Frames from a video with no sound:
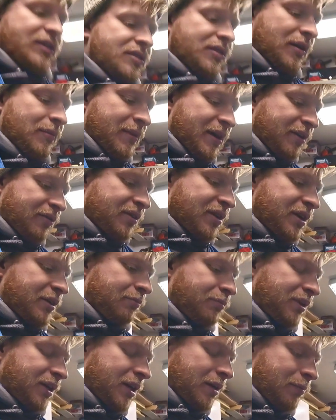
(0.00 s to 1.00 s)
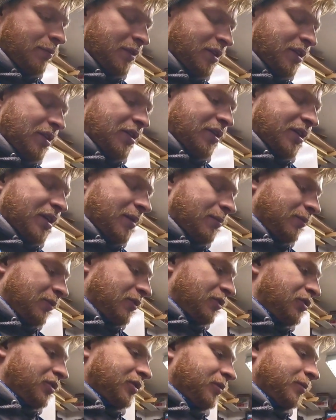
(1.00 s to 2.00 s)
So I might run and pick up another couple
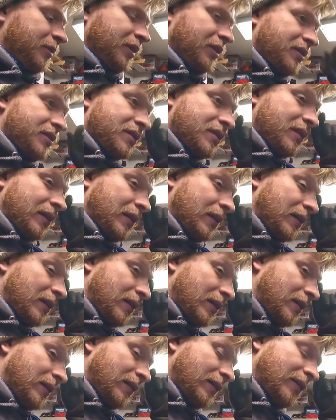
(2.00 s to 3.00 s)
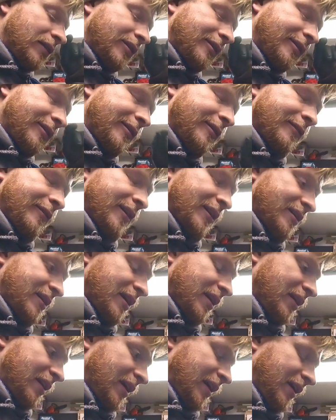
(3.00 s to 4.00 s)
of drill bits and
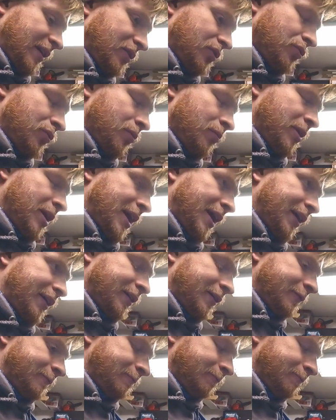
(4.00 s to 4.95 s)
take that tool back,